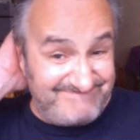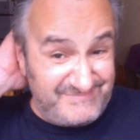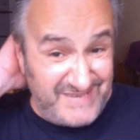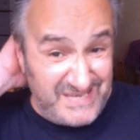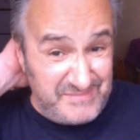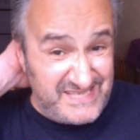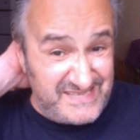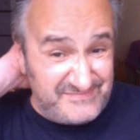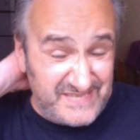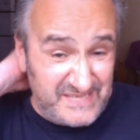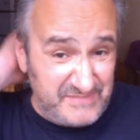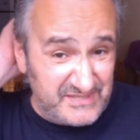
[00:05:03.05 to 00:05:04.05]
maybe
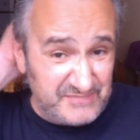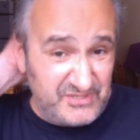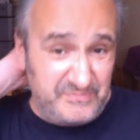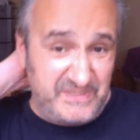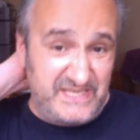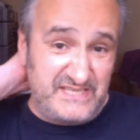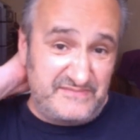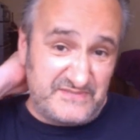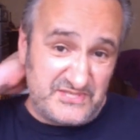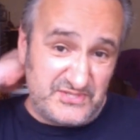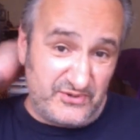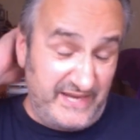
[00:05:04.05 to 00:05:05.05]
it would have been a different
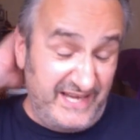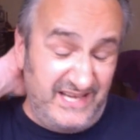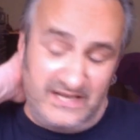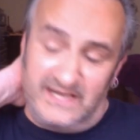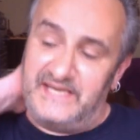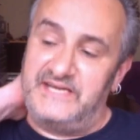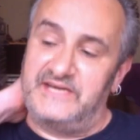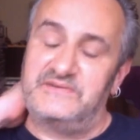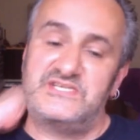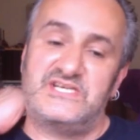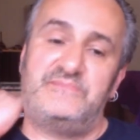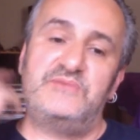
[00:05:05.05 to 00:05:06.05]
story. I don't know.
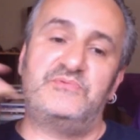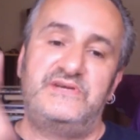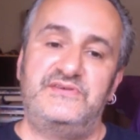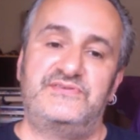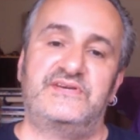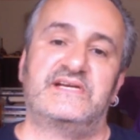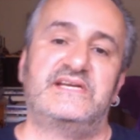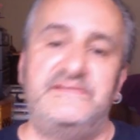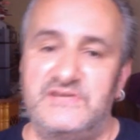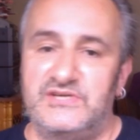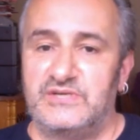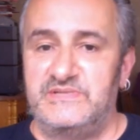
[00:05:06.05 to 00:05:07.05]
Tell me what you think. Leave
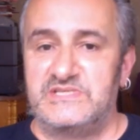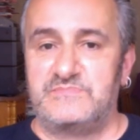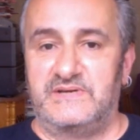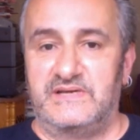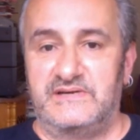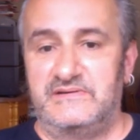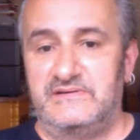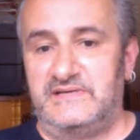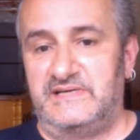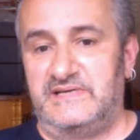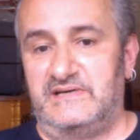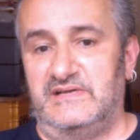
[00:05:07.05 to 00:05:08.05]
your comments below. I
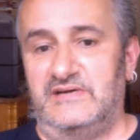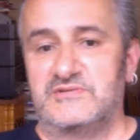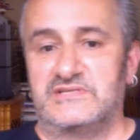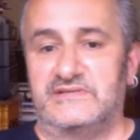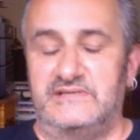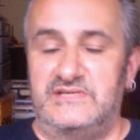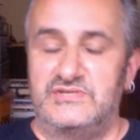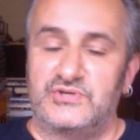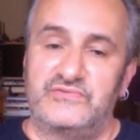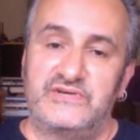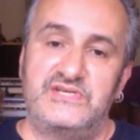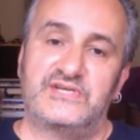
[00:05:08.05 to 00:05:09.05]
always enjoy
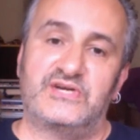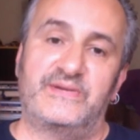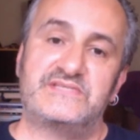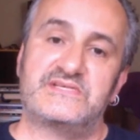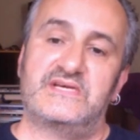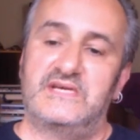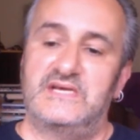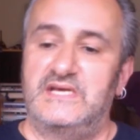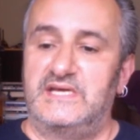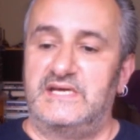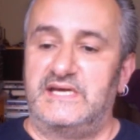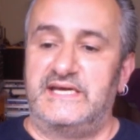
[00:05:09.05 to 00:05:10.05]
reading your comments.
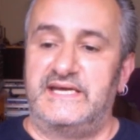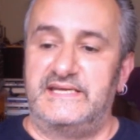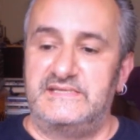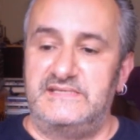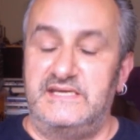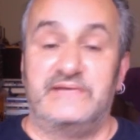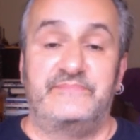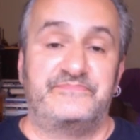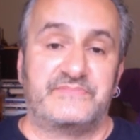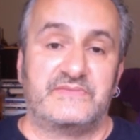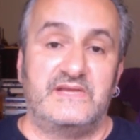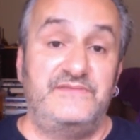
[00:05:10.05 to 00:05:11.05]
And yeah,
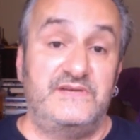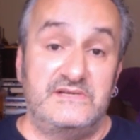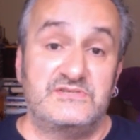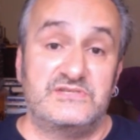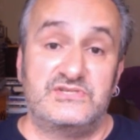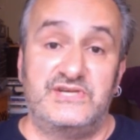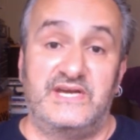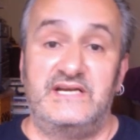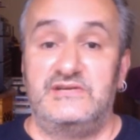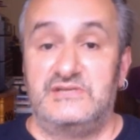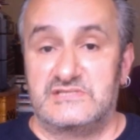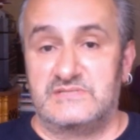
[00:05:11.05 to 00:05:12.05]
if you're new to the channel,
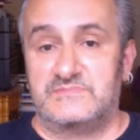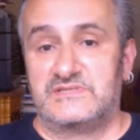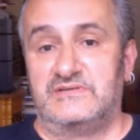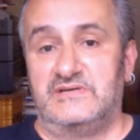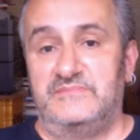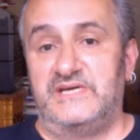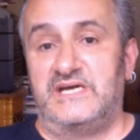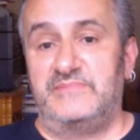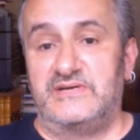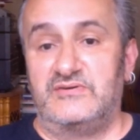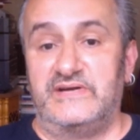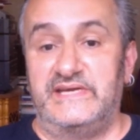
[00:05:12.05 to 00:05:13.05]
you can subscribe. That'd be
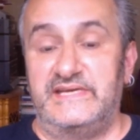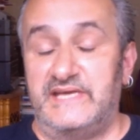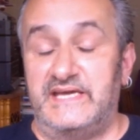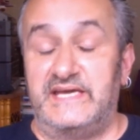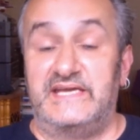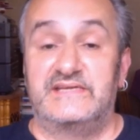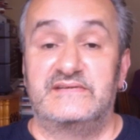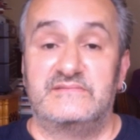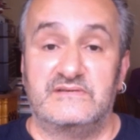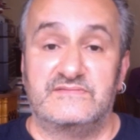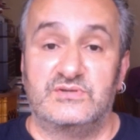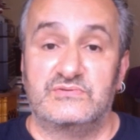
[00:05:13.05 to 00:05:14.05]
great. And
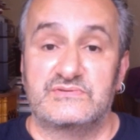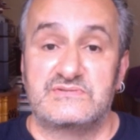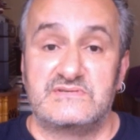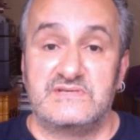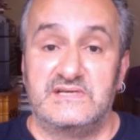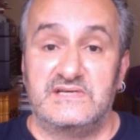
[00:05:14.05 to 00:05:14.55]
of course,